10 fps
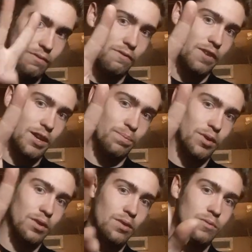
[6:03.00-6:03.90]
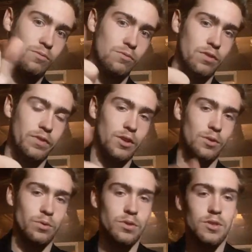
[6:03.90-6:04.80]
Vapor
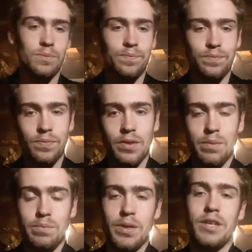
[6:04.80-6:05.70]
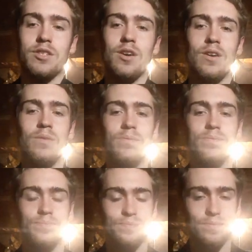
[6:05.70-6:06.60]
Reviews. Peace all,
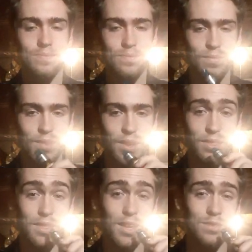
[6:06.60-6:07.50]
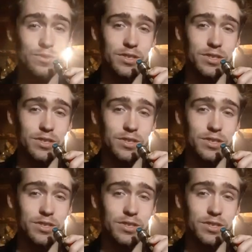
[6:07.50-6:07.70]
and thanks for